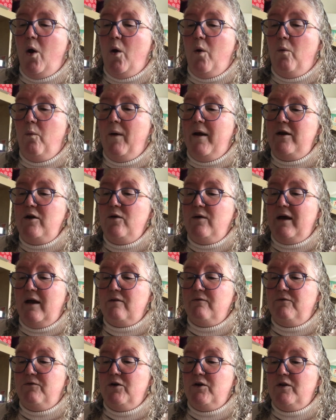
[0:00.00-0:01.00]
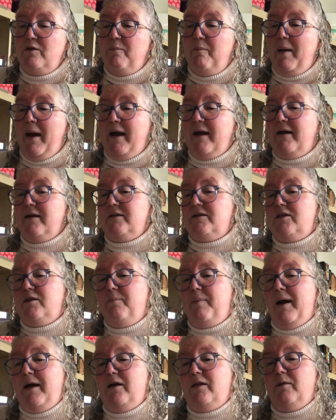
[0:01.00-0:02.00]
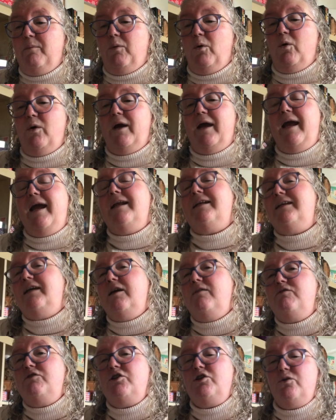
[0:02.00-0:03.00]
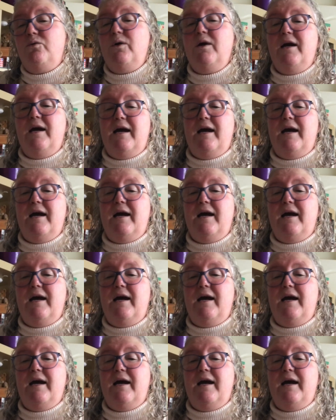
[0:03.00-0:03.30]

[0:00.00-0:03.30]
When you get further back to the back of the book, it gives you